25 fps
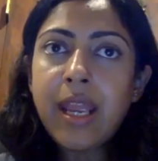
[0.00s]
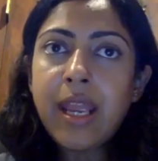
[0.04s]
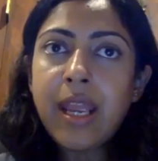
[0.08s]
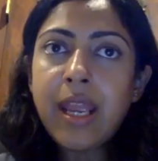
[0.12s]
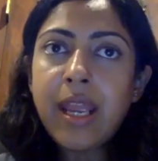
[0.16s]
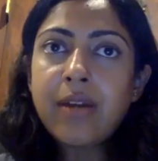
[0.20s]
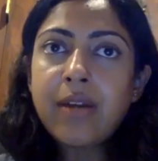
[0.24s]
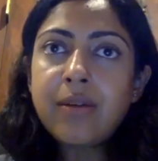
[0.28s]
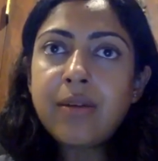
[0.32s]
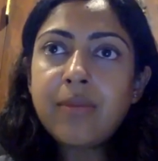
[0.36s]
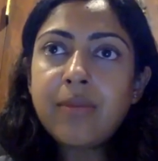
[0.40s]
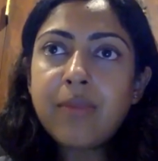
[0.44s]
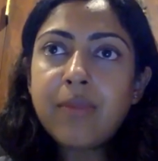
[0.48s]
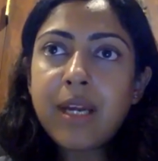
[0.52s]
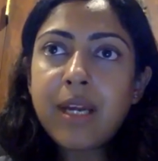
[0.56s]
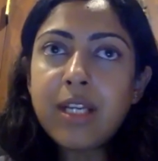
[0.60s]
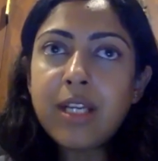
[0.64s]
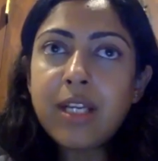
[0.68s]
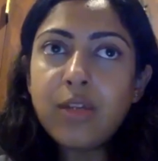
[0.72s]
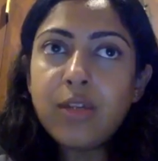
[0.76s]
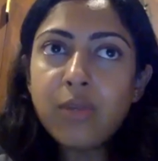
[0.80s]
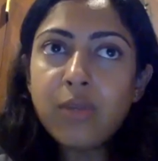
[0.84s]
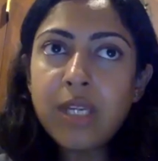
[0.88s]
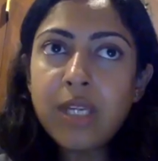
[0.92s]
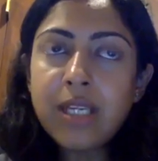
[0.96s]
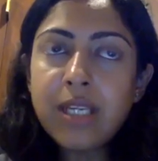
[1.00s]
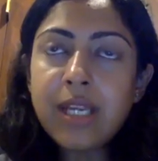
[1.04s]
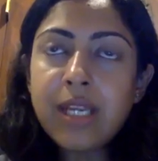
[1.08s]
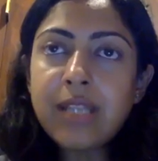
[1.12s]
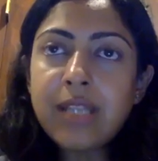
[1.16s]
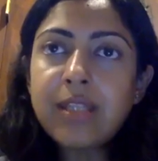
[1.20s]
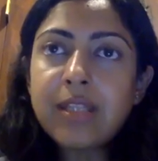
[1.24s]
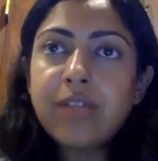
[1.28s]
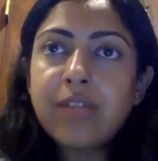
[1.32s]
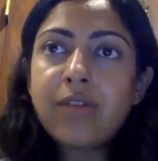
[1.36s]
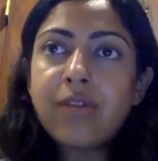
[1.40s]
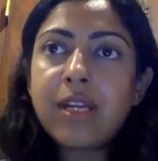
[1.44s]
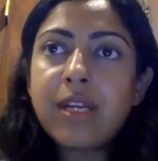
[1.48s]
and by looking at
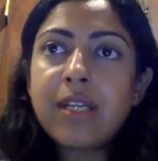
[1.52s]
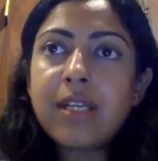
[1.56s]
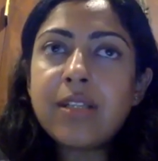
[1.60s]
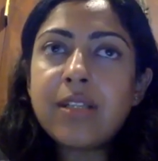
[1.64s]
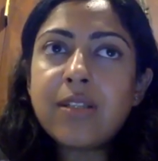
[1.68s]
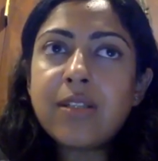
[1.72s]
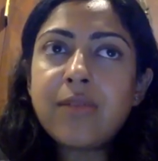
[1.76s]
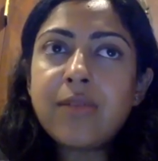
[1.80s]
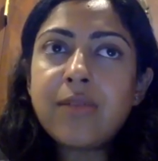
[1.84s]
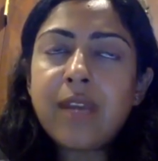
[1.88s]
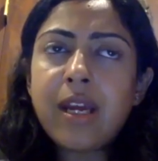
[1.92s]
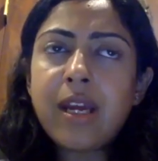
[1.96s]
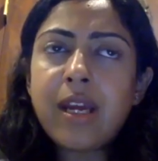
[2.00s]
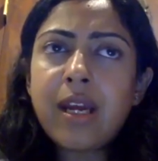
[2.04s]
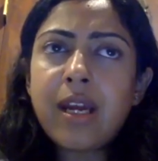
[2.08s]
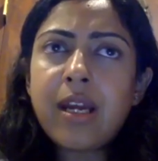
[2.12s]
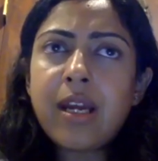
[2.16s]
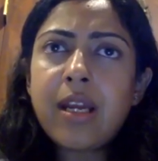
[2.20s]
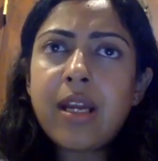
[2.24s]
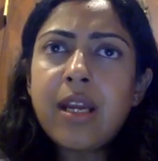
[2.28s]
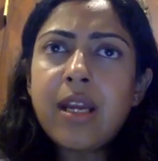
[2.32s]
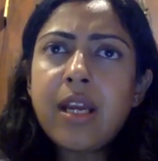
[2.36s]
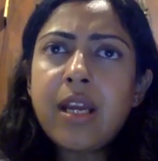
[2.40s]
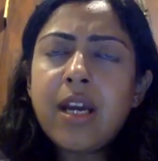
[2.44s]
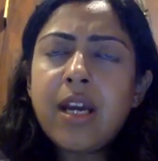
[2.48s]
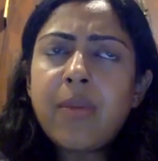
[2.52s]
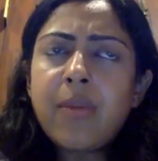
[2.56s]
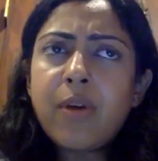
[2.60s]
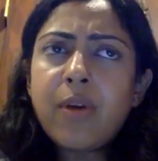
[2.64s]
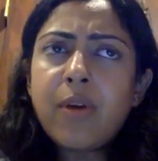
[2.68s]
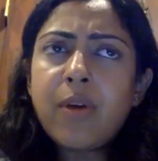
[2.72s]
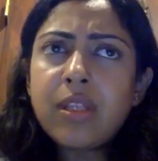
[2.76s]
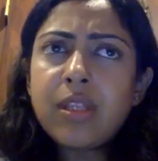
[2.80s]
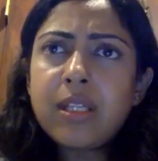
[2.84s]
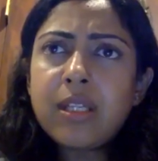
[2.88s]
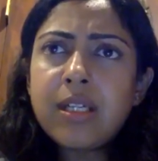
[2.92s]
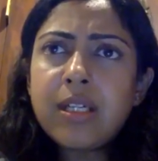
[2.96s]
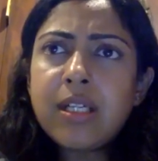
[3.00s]
the trends where
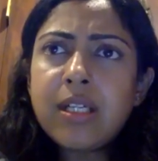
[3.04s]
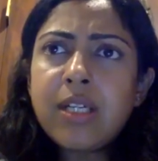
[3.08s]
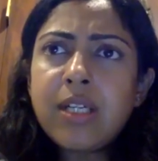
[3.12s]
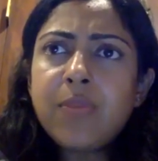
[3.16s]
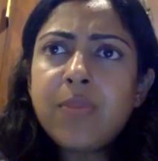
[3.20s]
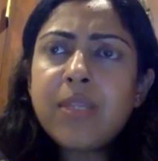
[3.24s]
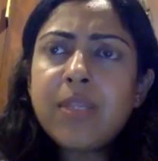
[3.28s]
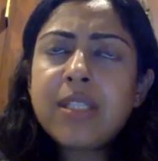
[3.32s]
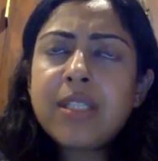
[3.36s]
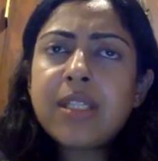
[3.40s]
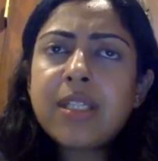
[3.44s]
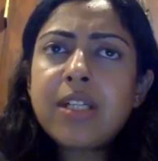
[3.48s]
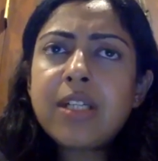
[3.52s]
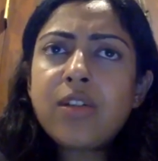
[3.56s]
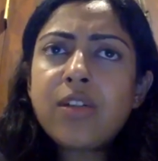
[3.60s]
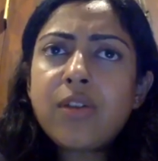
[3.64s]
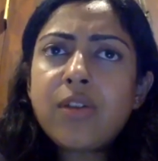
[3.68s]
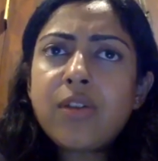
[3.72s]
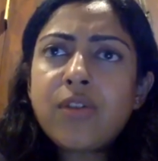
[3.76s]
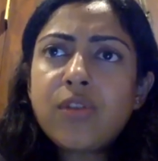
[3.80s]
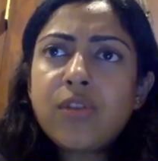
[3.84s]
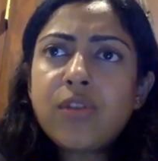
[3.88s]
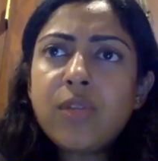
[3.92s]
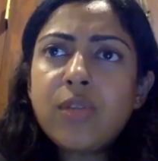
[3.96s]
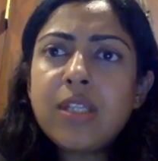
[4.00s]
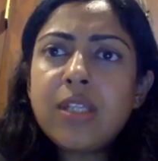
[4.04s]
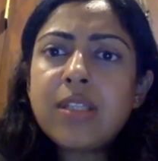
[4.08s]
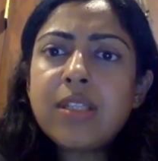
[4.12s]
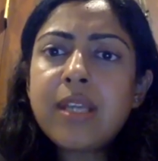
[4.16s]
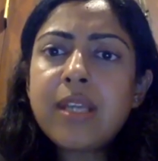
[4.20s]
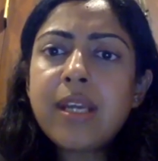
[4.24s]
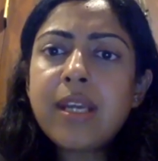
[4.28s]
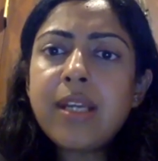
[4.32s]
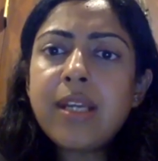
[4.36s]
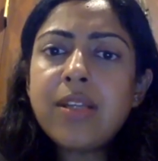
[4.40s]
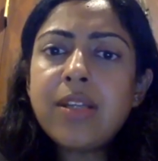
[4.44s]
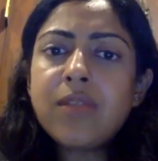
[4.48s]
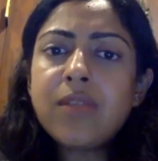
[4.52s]
about 30% of
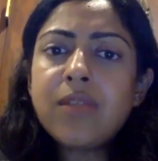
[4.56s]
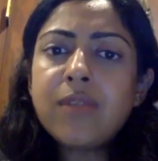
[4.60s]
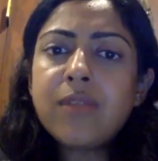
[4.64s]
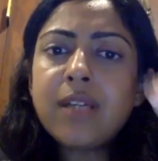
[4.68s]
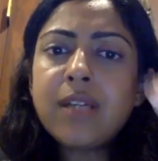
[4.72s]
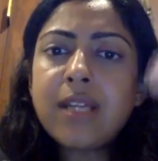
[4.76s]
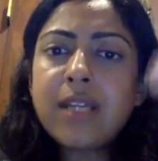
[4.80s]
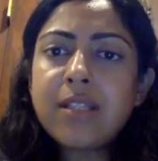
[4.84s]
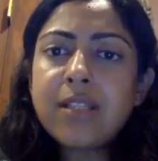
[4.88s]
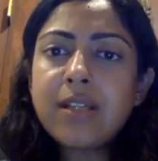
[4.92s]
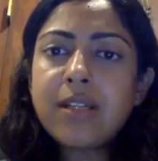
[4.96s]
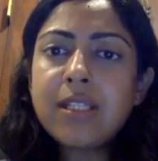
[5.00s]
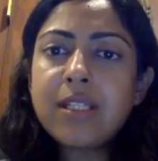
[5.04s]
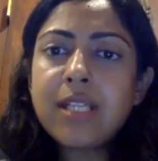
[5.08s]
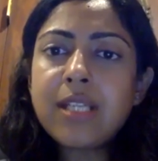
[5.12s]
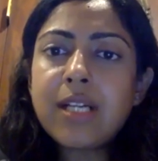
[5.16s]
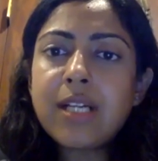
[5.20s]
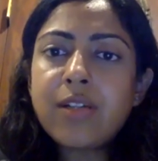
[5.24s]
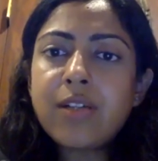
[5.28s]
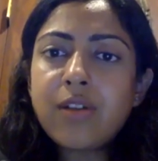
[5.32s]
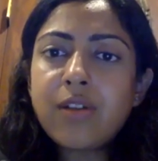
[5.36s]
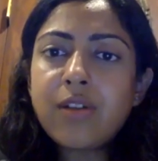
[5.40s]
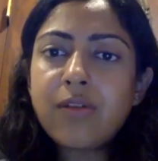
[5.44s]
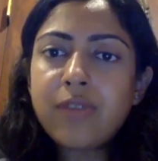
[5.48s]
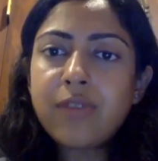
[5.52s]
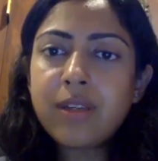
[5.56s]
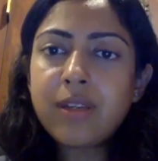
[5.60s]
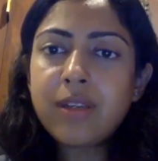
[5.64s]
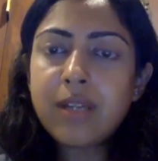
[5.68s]
suicides were as a result of